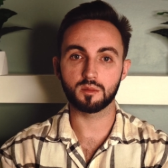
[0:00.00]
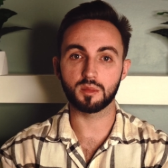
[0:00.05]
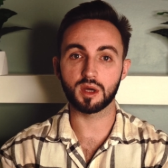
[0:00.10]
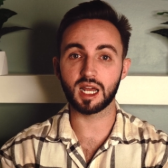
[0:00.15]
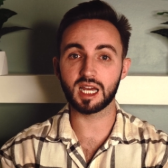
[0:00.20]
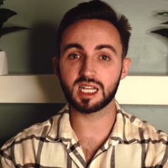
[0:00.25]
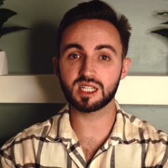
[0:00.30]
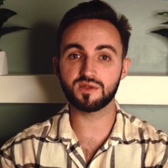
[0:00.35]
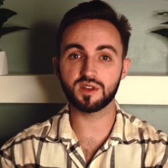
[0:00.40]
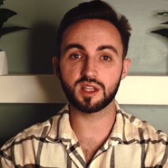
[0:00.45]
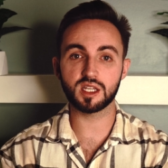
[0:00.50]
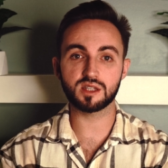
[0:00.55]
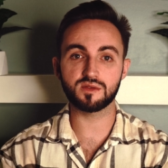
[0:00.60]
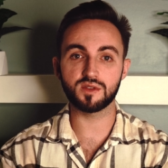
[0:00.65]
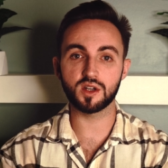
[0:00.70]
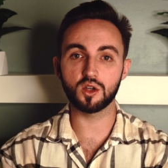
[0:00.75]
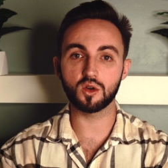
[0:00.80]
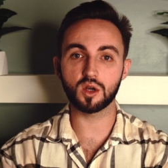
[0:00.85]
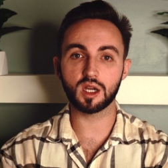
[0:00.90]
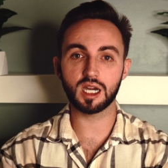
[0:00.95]
But as for this
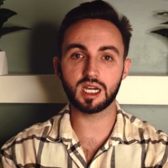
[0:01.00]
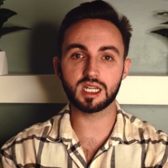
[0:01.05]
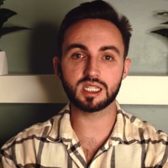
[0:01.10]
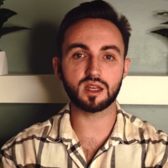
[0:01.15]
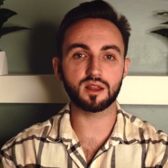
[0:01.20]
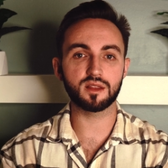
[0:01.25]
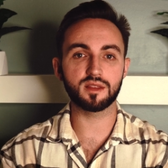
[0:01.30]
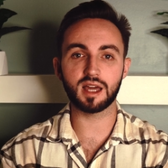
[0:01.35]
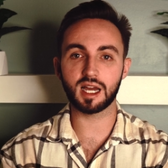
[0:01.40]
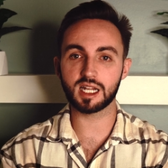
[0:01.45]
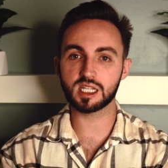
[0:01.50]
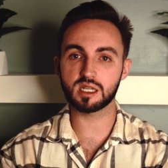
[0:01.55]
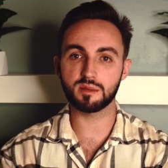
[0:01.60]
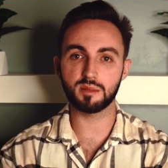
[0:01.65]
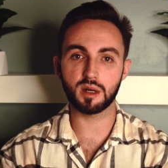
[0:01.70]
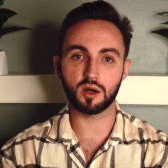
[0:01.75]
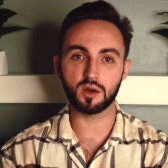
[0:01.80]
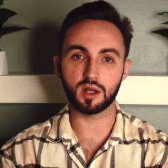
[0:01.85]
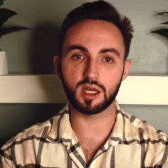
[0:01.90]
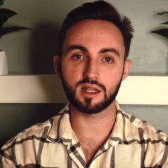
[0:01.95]
video, guys, that's
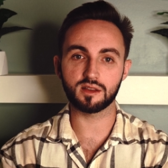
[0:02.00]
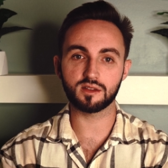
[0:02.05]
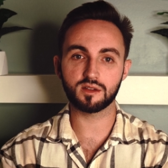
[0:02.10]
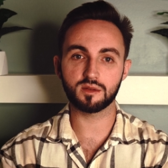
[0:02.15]
about it.